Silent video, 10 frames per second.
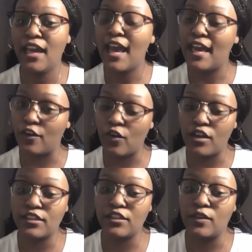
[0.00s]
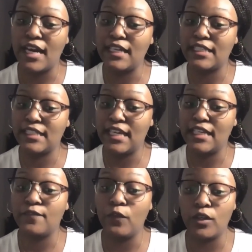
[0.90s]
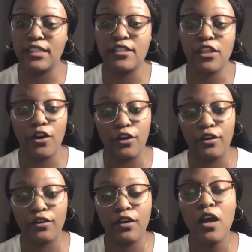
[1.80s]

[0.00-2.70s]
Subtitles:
and across the United States voices heard